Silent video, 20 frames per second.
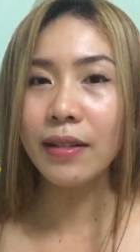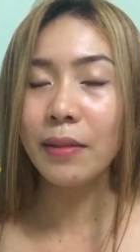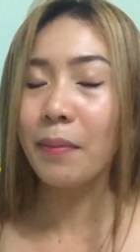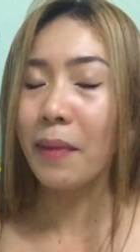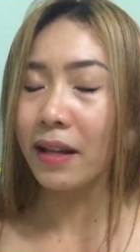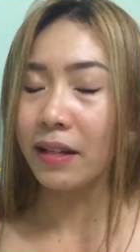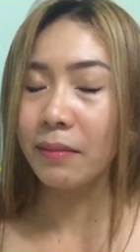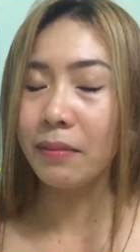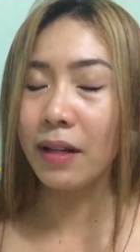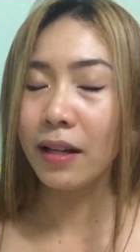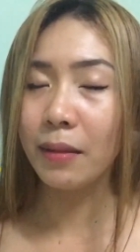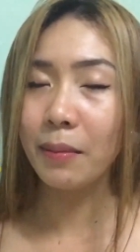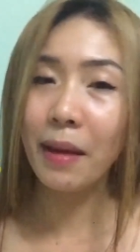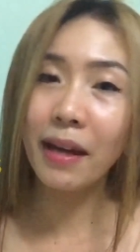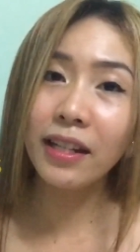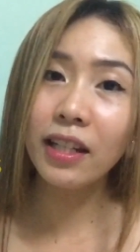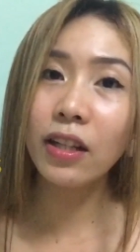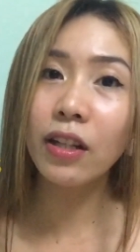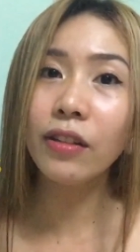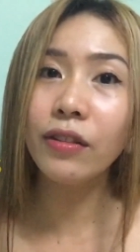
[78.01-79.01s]
the uh,
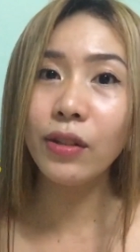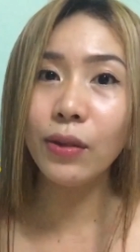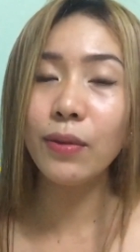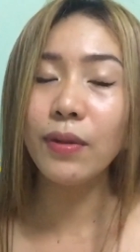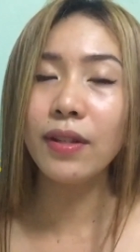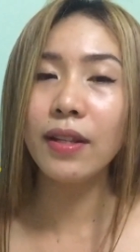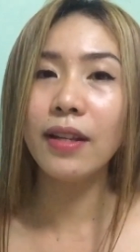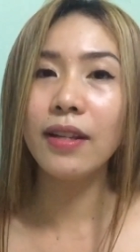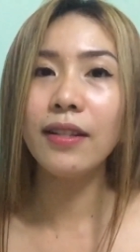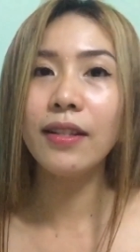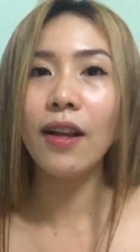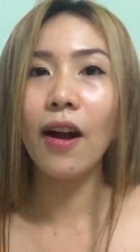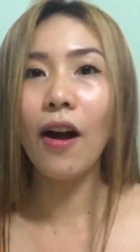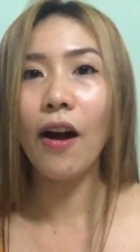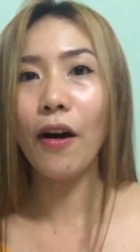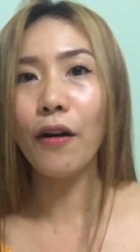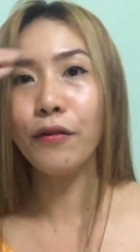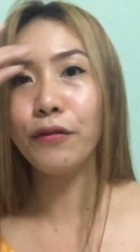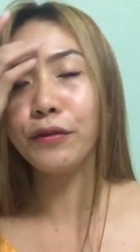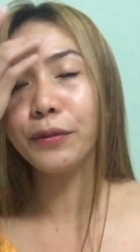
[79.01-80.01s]
medical uses
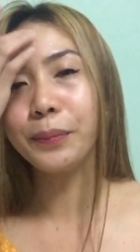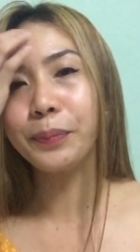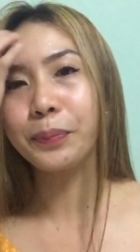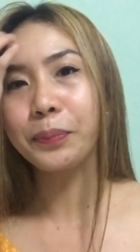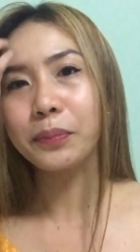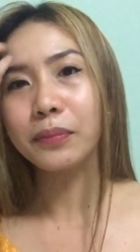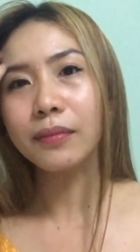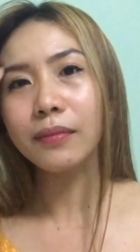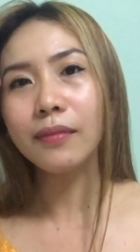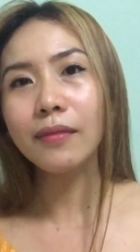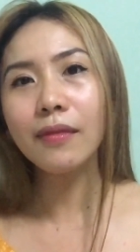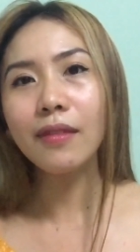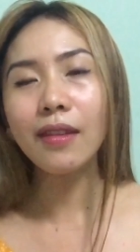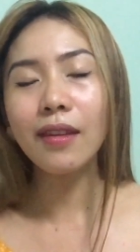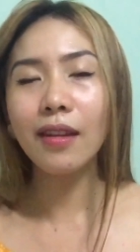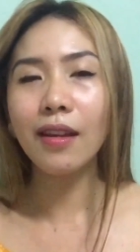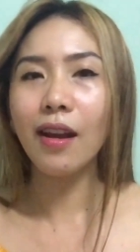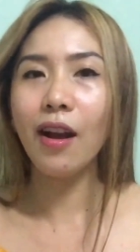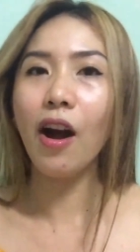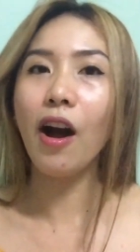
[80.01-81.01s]
of
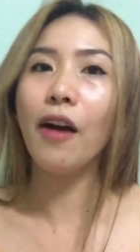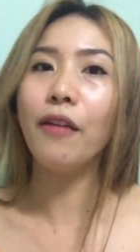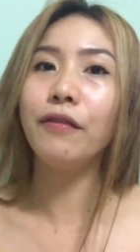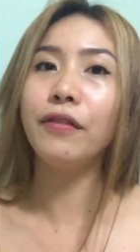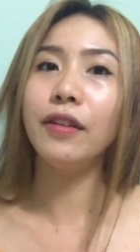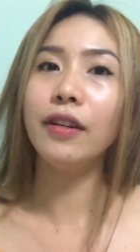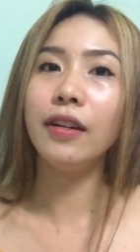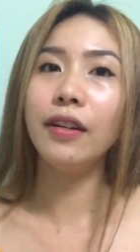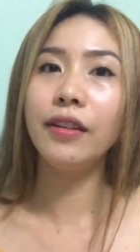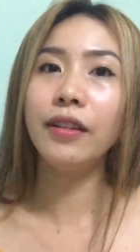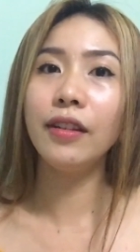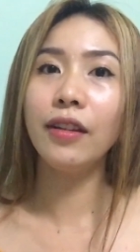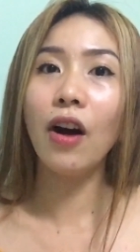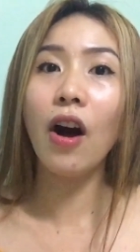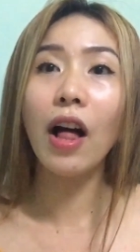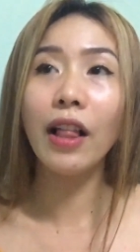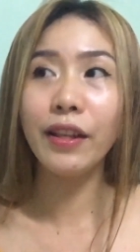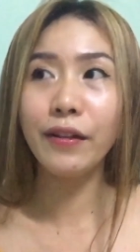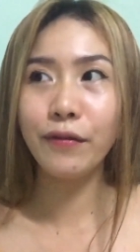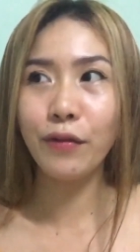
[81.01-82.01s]
of uh, the
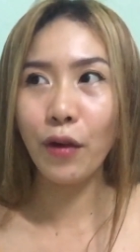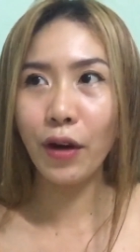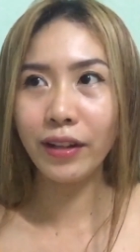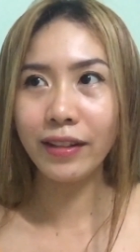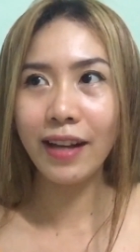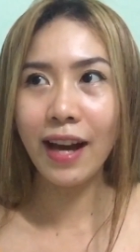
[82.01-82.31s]
olive oil.